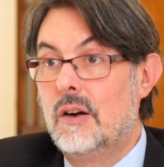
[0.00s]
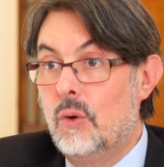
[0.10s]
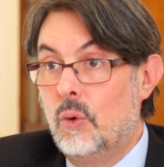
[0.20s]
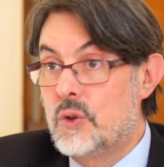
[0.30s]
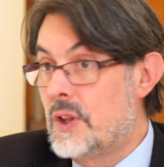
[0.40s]

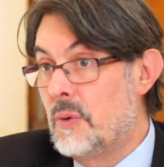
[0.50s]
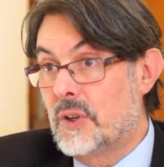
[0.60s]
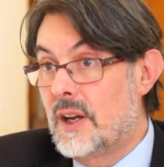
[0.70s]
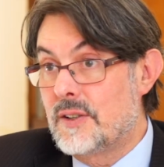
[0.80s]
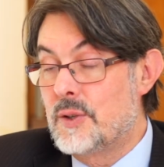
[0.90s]
or do they
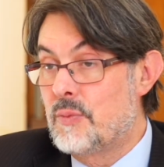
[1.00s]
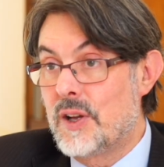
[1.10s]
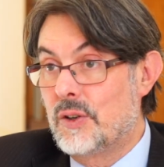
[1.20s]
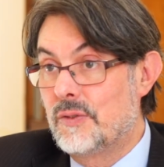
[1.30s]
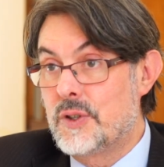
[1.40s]
want Qatar to
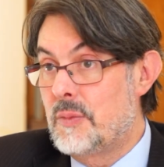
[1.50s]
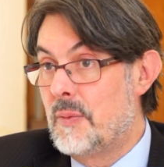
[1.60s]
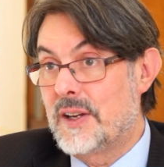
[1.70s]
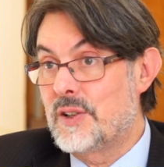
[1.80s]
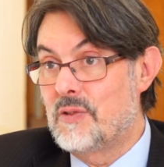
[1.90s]
break off
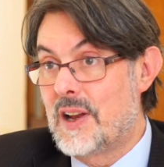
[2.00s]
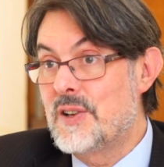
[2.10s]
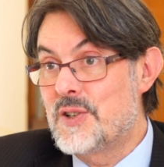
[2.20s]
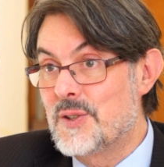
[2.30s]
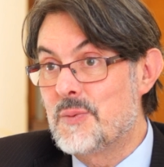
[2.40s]
diplomatic
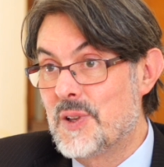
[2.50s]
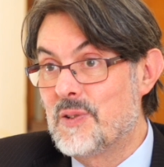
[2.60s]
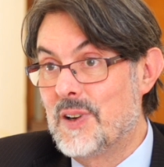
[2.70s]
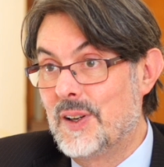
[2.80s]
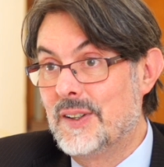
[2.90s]
relations with
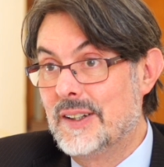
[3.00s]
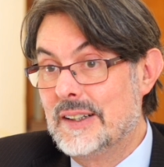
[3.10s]
Iran?